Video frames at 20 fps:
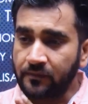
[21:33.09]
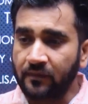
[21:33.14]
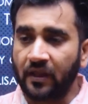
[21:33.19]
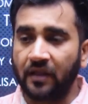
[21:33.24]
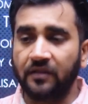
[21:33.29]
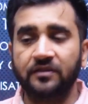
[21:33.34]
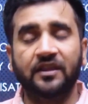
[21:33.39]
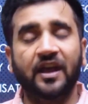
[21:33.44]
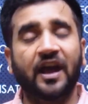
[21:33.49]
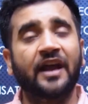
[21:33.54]

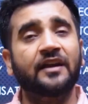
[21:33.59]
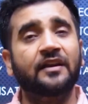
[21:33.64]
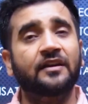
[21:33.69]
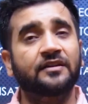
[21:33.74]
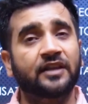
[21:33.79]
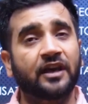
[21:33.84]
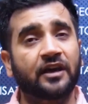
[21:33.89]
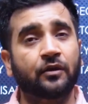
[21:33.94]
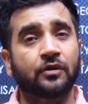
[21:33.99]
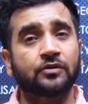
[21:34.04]
that
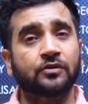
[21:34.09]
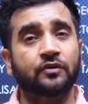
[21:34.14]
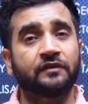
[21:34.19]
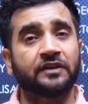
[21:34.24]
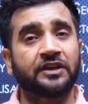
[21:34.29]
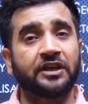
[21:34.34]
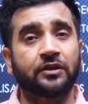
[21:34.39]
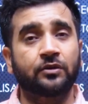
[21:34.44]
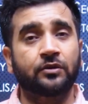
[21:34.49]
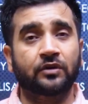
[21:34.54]
there also we
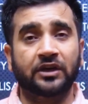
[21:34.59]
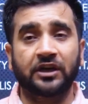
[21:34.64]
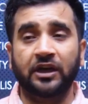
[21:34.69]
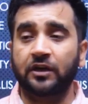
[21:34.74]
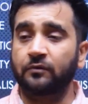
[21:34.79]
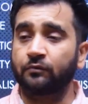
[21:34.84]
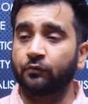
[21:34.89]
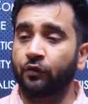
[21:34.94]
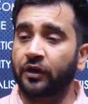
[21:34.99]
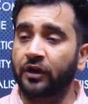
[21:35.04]
need to
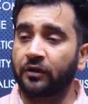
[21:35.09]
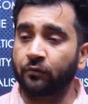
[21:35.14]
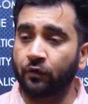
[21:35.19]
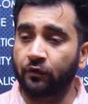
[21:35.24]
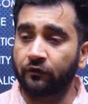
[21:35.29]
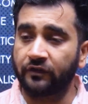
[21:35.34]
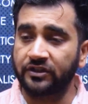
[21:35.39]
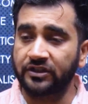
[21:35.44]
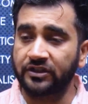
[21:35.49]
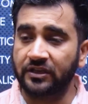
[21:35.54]
create more and more
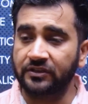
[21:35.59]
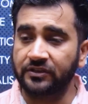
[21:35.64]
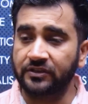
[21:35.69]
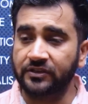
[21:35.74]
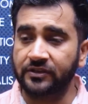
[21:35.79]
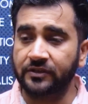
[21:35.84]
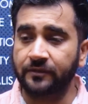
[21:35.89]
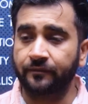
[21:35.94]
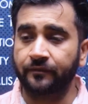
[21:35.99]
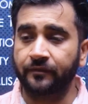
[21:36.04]
vigilance.
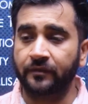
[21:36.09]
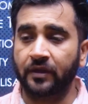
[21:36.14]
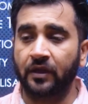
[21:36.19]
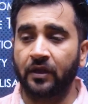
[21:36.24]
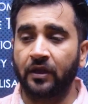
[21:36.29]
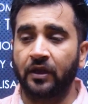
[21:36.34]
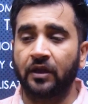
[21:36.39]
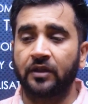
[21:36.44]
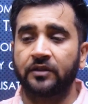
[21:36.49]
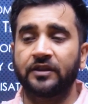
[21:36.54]

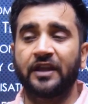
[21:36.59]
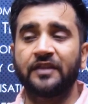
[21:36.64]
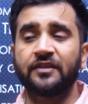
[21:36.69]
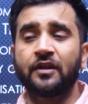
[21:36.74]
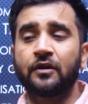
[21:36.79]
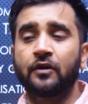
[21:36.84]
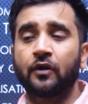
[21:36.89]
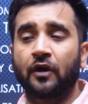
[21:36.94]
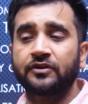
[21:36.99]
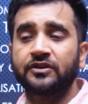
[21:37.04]
Then the
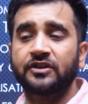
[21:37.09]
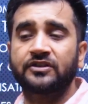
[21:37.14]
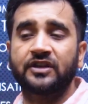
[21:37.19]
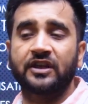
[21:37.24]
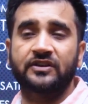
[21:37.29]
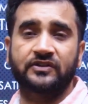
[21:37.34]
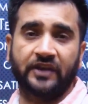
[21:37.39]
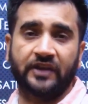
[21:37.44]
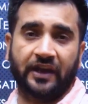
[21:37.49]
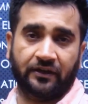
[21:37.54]

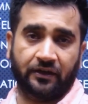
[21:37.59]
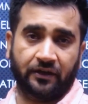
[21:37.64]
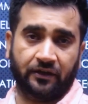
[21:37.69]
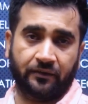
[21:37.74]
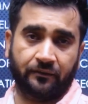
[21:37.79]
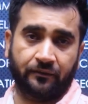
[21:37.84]
logistics sector.